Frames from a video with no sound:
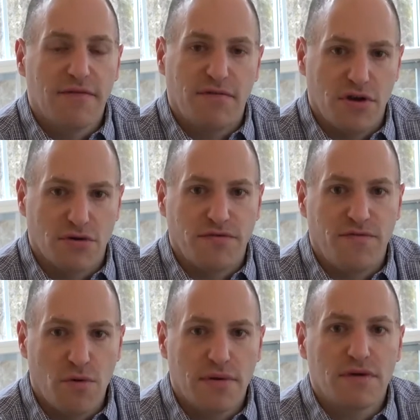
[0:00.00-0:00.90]
for your
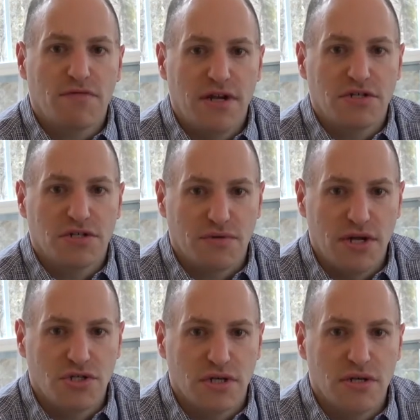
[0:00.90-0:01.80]
foreign
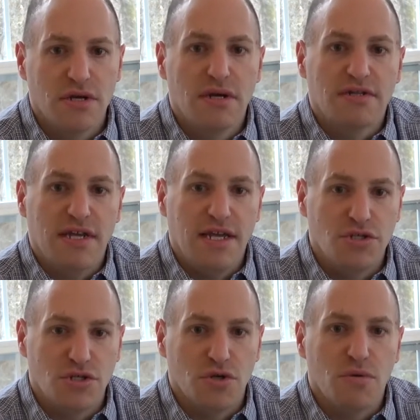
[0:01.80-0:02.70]
registration to
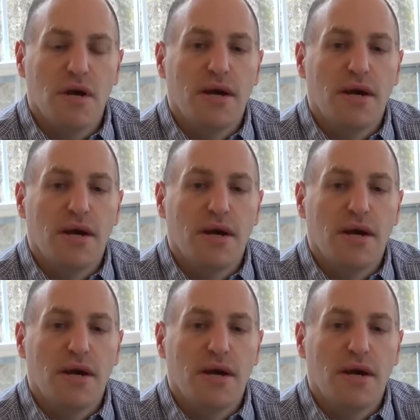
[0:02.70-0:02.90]
issue